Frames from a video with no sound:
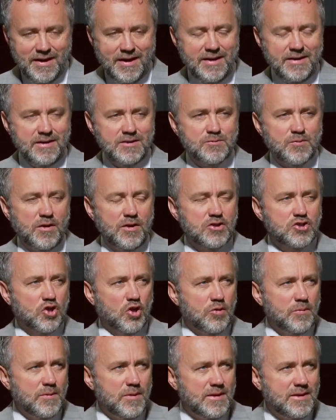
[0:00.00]
and his brother
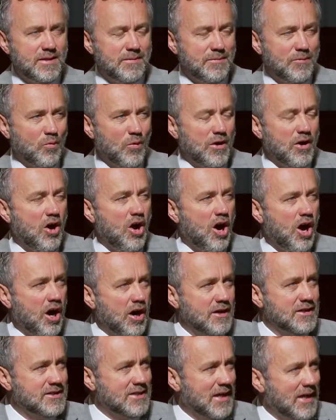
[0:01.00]
told him what a
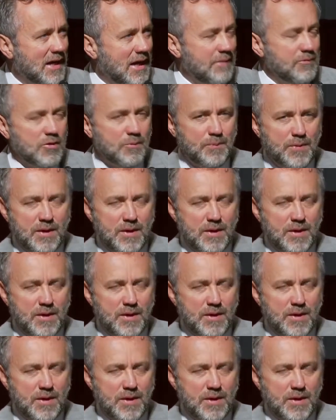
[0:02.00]
hard time the